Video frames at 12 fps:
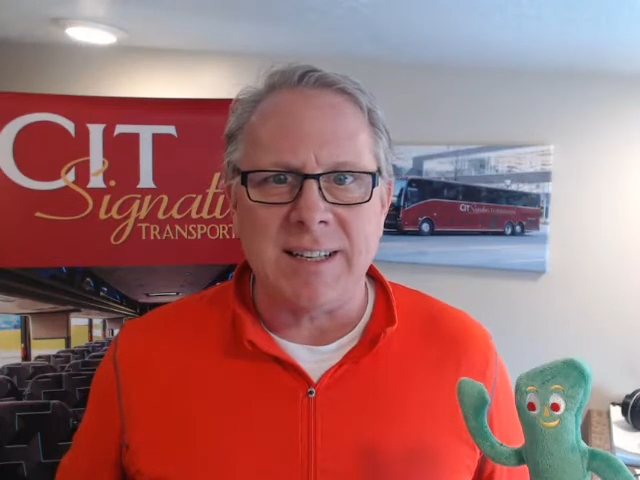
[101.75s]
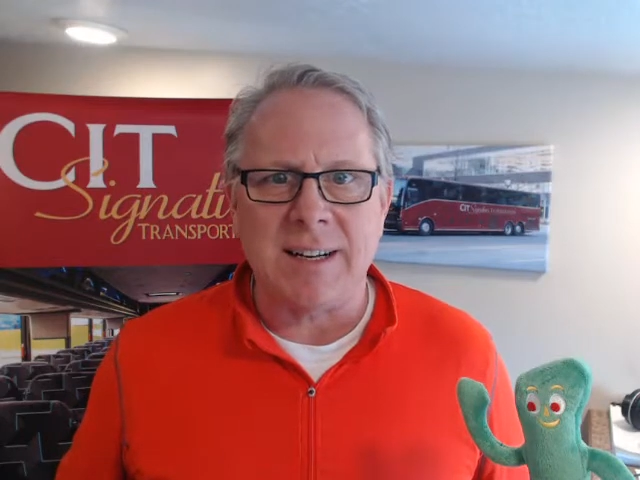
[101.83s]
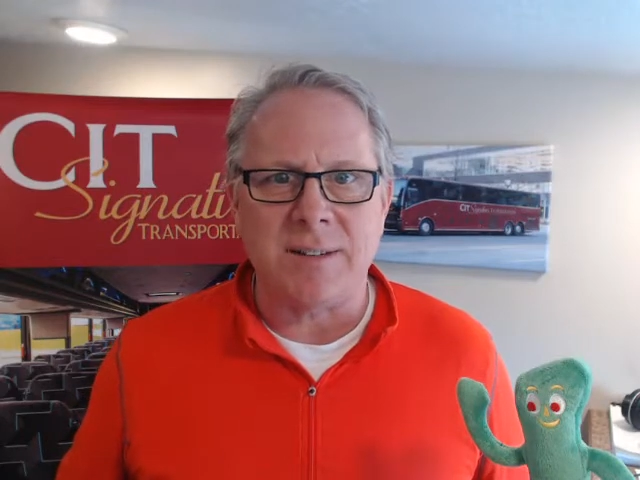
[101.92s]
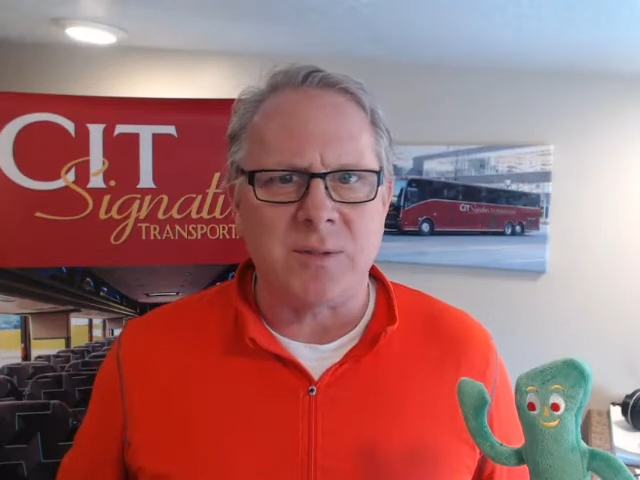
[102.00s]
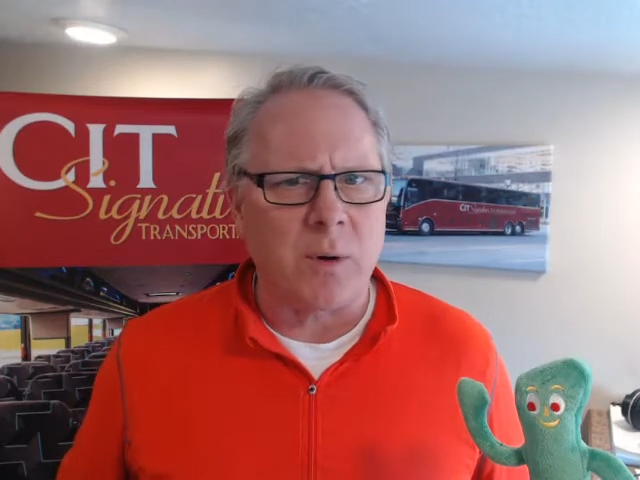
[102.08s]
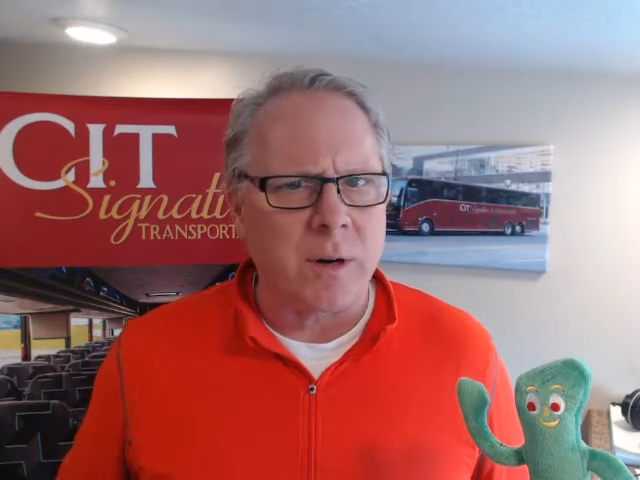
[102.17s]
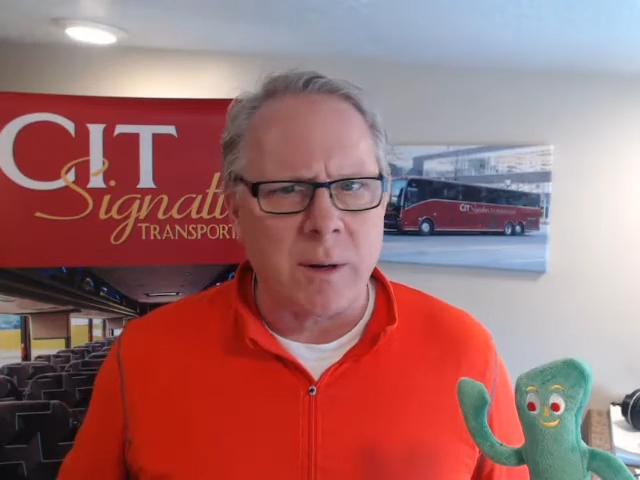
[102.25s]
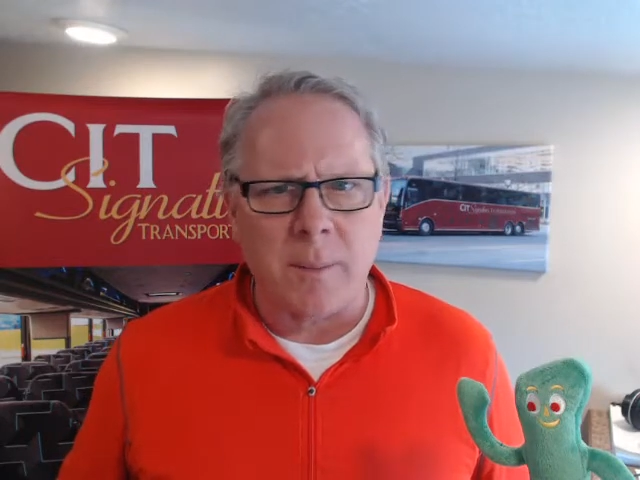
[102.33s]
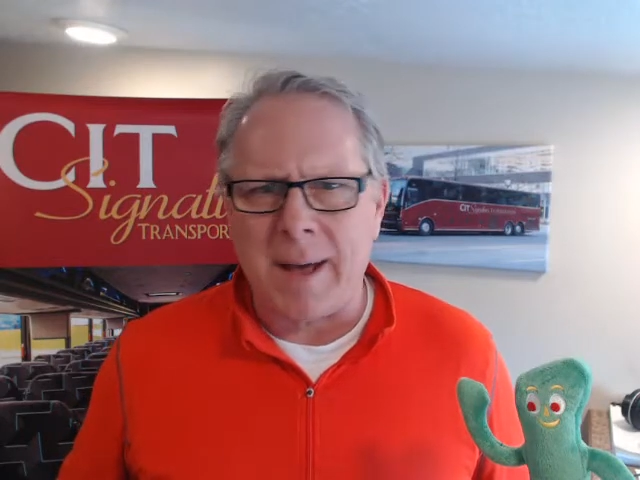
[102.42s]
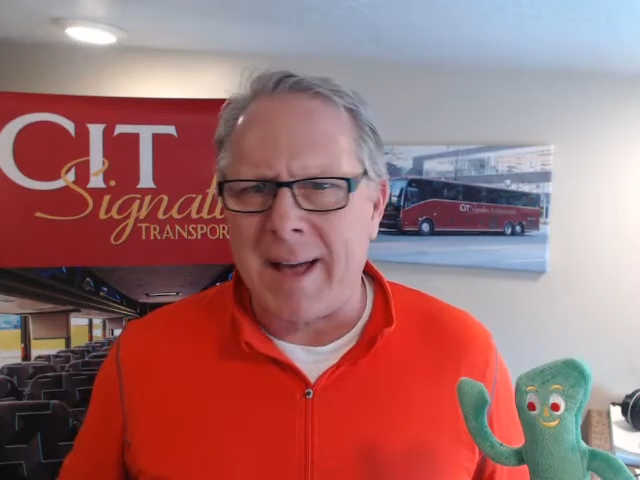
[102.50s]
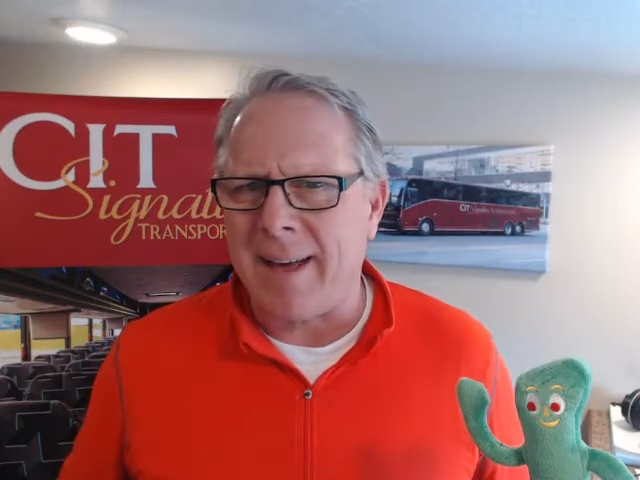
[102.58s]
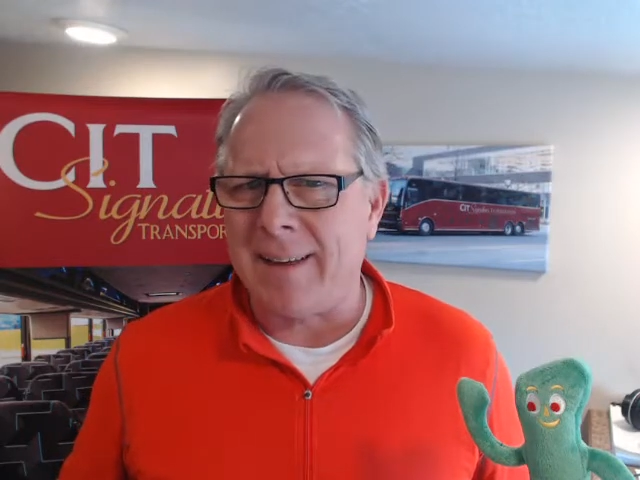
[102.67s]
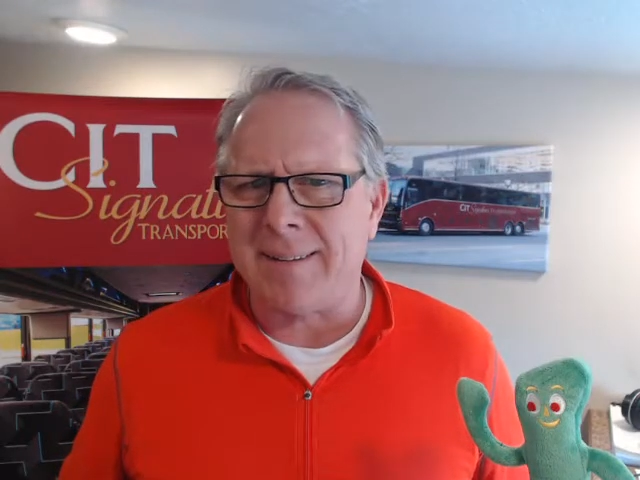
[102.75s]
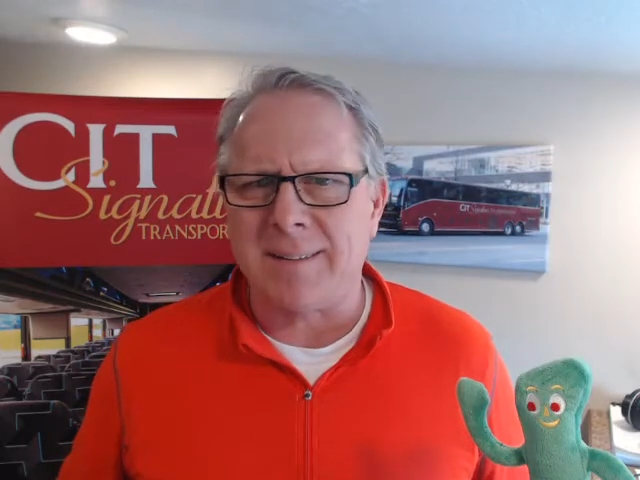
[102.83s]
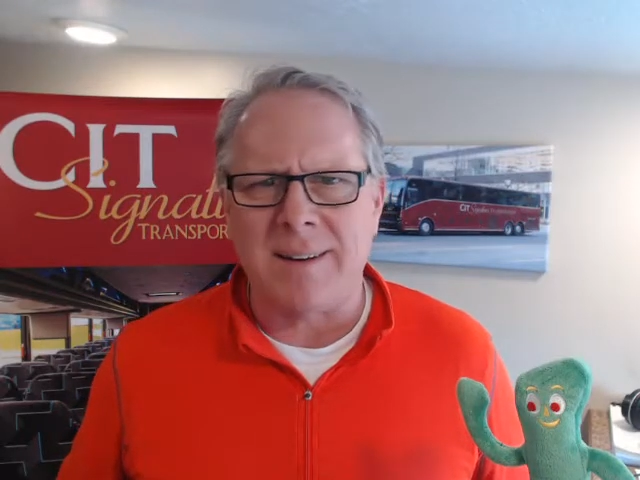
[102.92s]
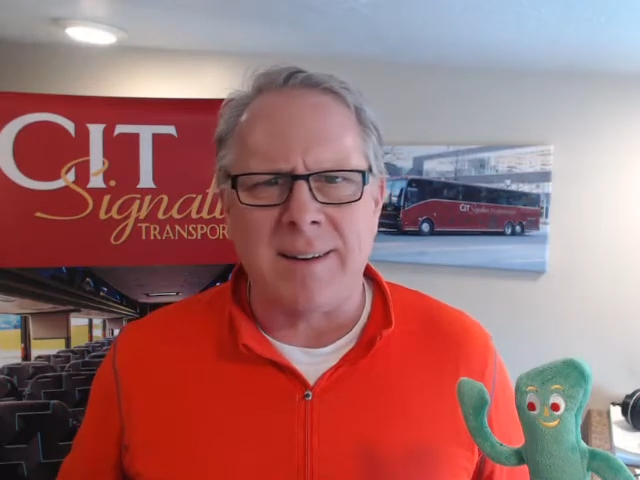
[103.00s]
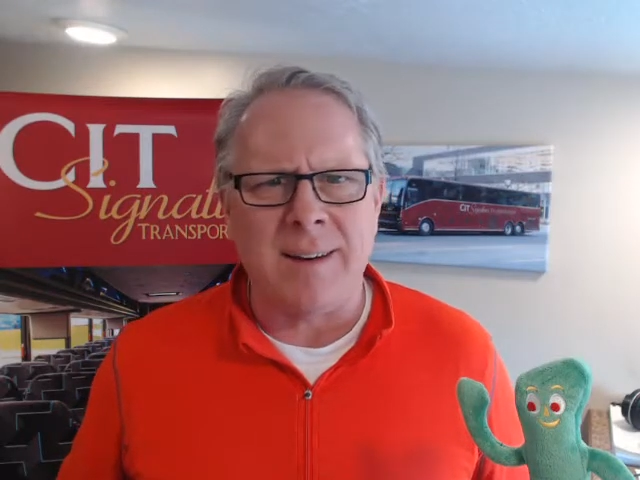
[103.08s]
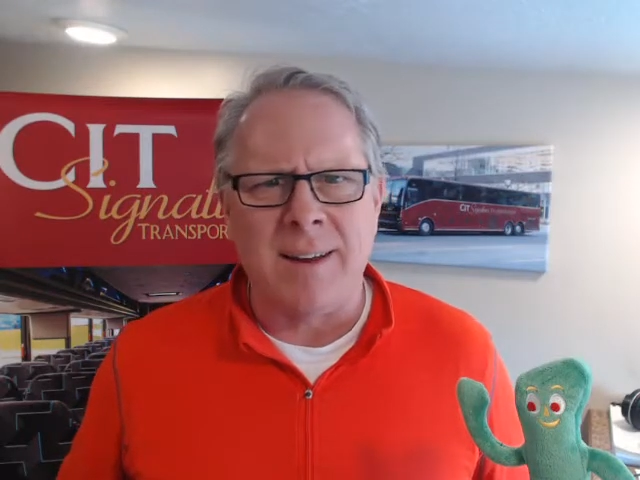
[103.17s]
and I was wearing a
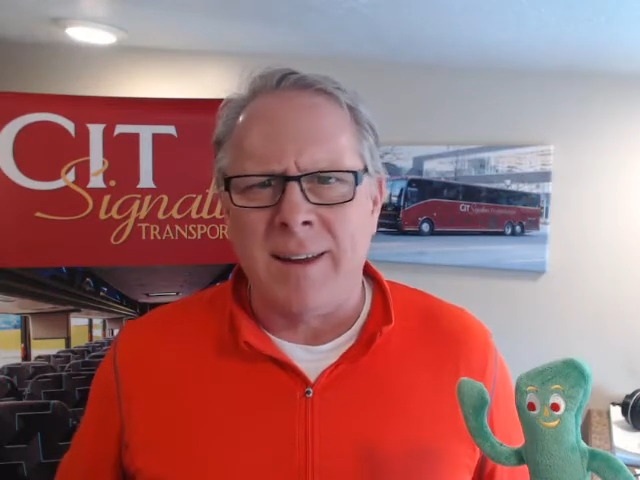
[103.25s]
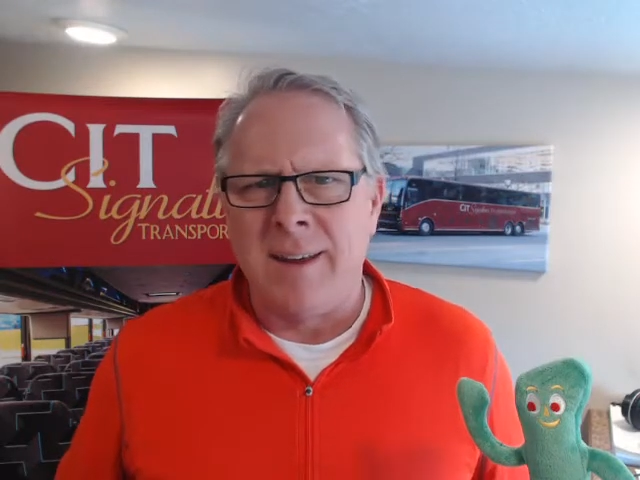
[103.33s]
mask, and